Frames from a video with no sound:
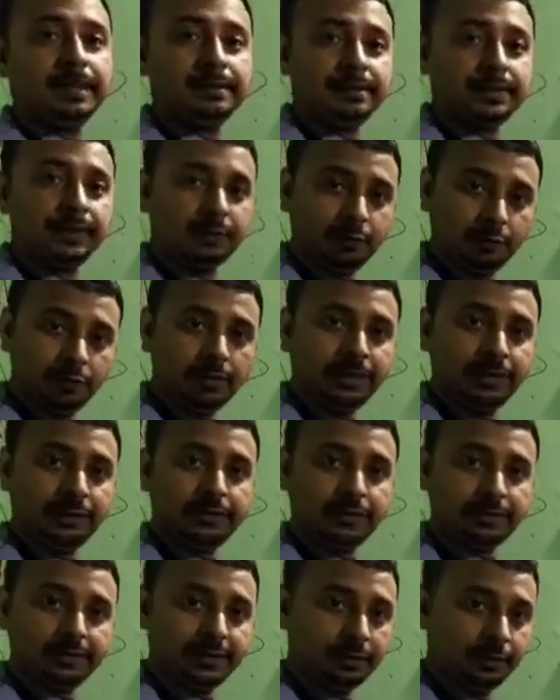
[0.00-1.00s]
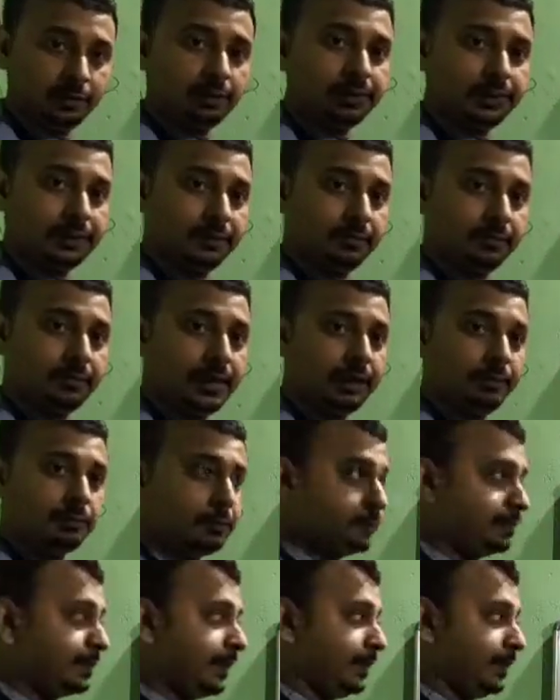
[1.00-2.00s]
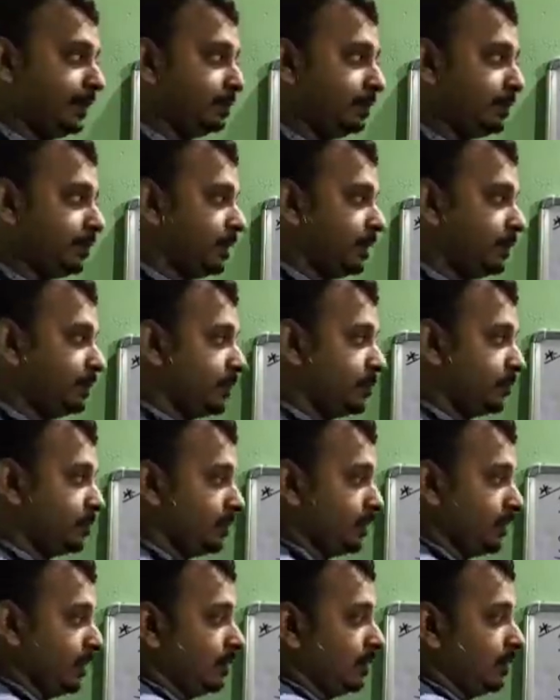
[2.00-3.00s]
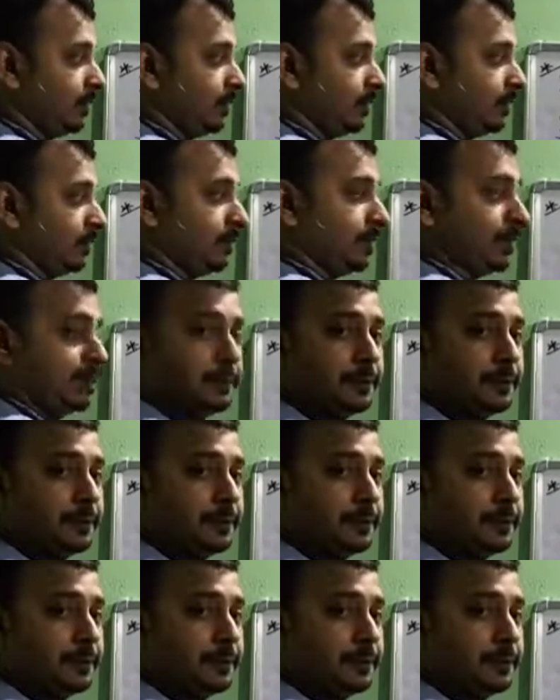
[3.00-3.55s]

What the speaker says: As I told you, as I taught you how to find out third person singular number.